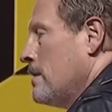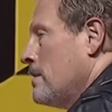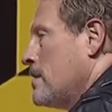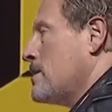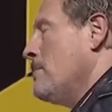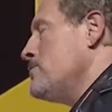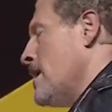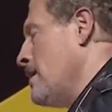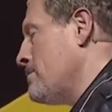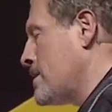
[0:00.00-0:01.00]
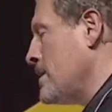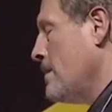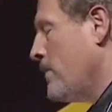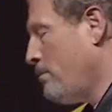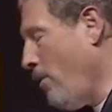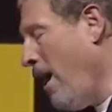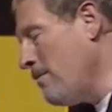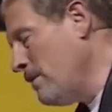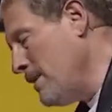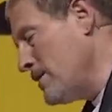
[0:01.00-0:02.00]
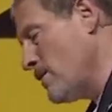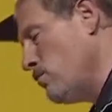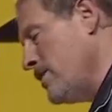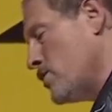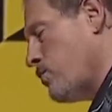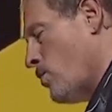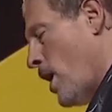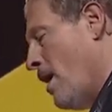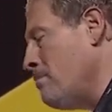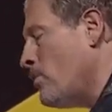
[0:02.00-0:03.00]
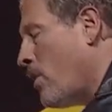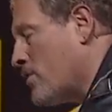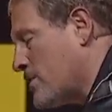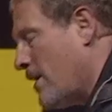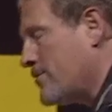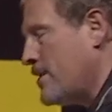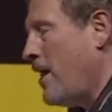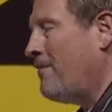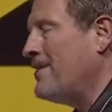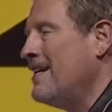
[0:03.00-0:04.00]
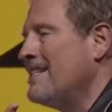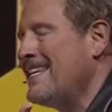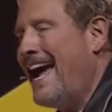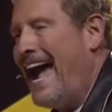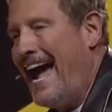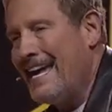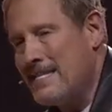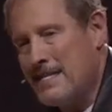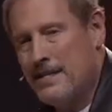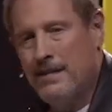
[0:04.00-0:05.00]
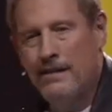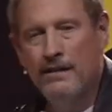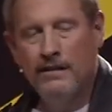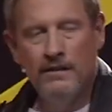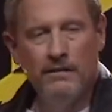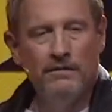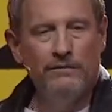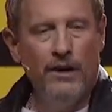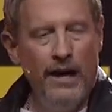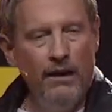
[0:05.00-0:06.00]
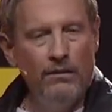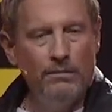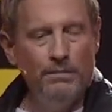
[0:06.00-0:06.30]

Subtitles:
See, sometimes the problem is that we just won't humble ourselves enough to ask for help.